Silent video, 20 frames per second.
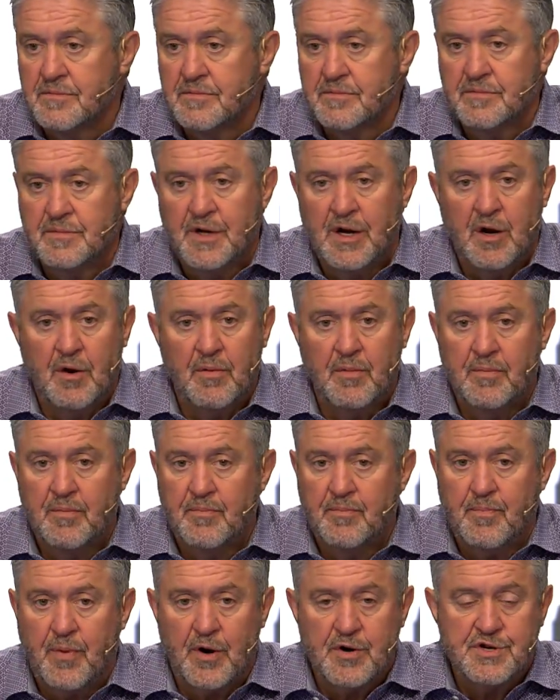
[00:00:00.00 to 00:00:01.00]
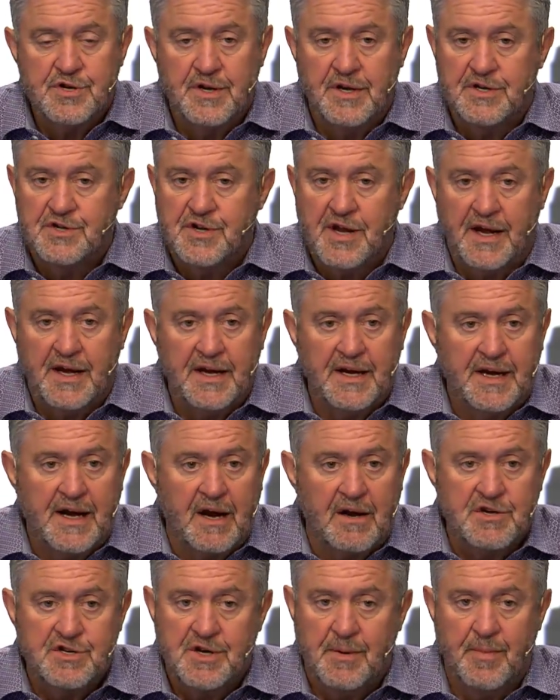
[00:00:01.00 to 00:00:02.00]
you know, person that's taking
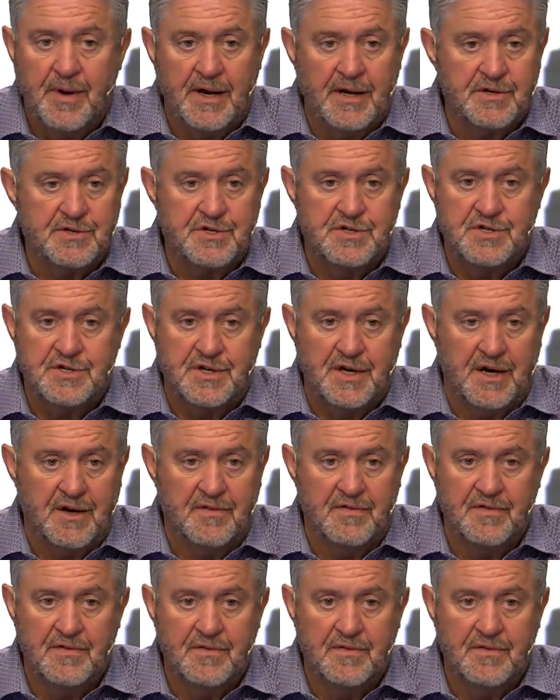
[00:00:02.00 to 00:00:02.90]
care of somebody else's stuff.